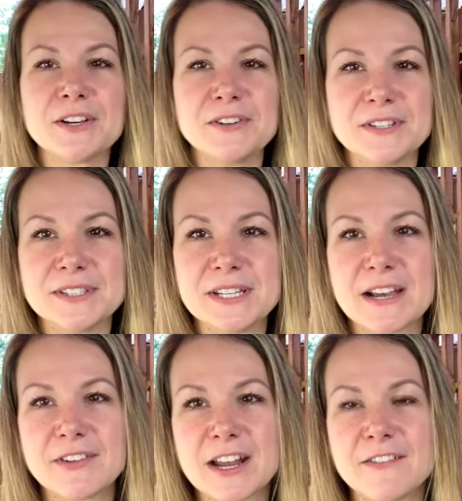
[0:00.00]
You can see
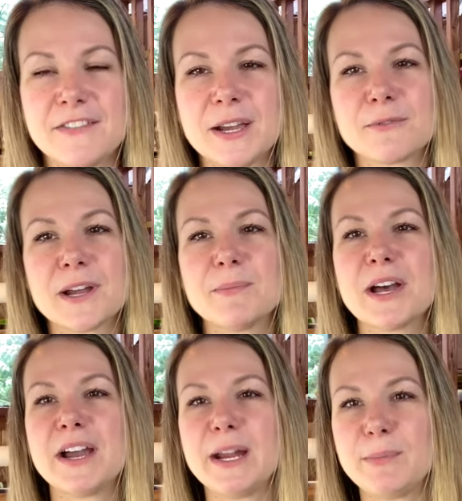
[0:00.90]
I've got a fan right
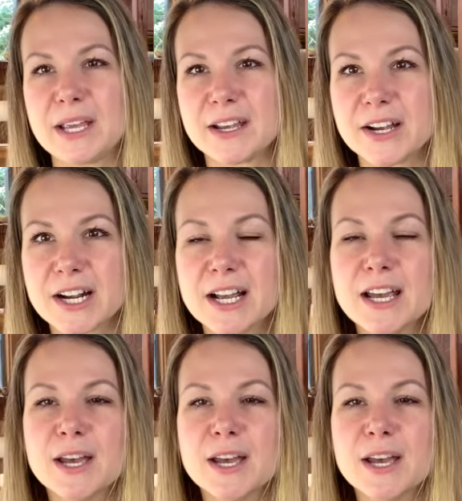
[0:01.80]
behind me here.